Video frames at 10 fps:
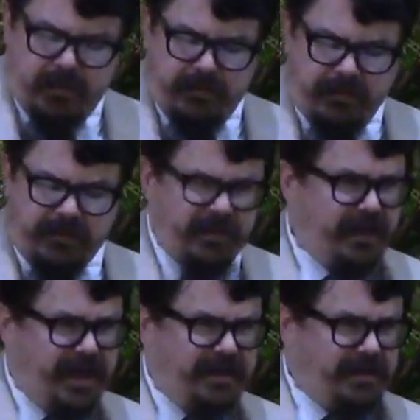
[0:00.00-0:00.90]
This is
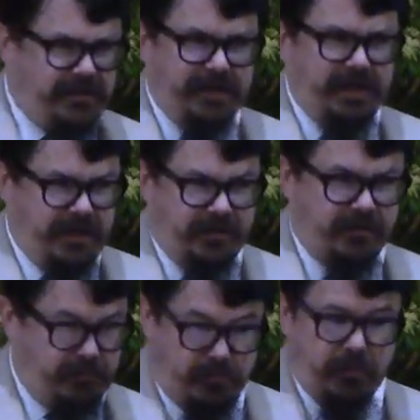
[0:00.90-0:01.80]
an idea that
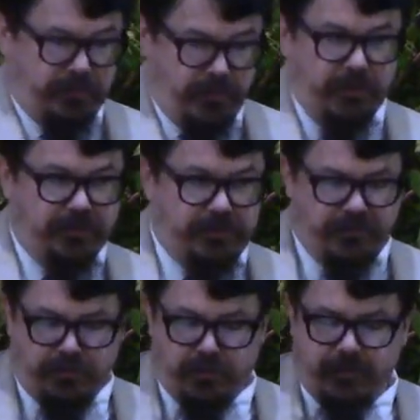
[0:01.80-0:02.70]
he's returned
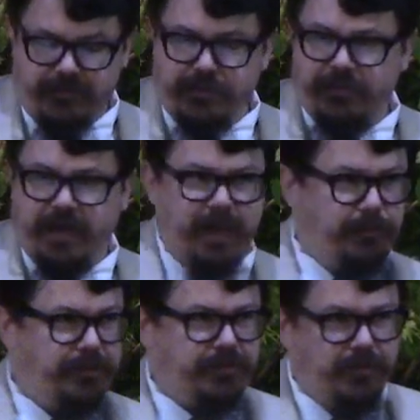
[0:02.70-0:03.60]
to a few
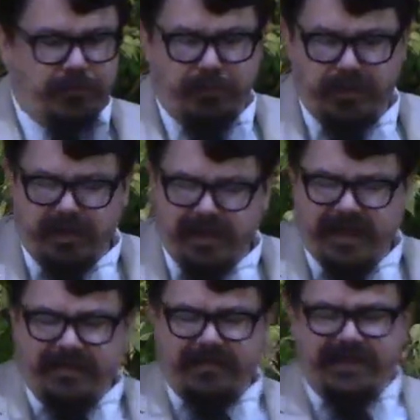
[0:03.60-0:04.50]
times in this book
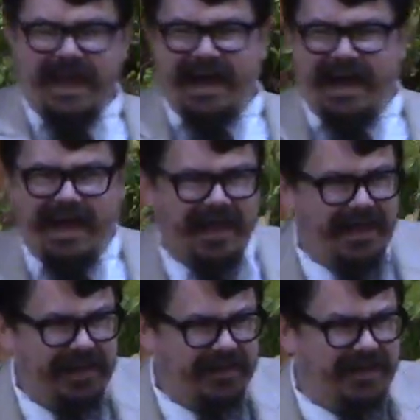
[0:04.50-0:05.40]
that the
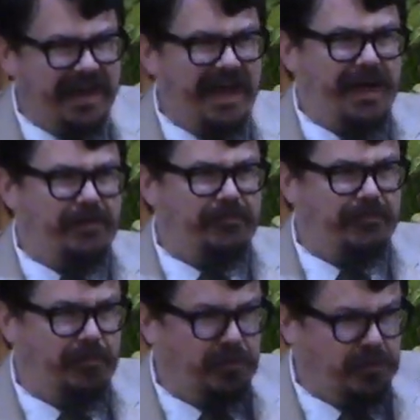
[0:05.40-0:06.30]
eye is not
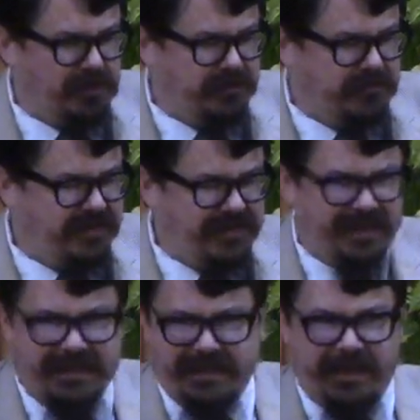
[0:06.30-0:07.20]
full of
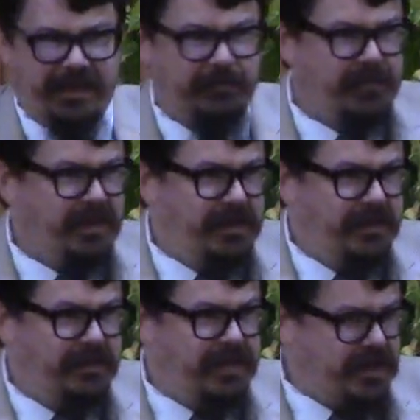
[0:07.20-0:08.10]
seeing,
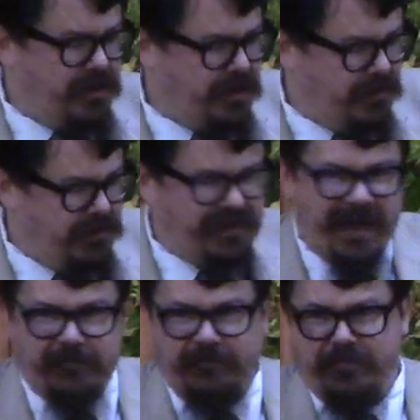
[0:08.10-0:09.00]
the ear is
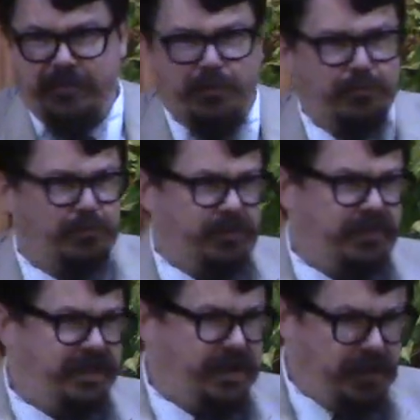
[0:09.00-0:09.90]
not filled with
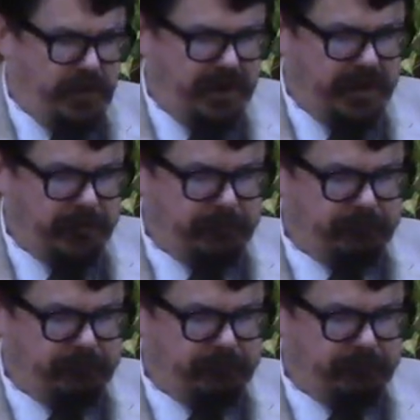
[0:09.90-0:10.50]
hearing.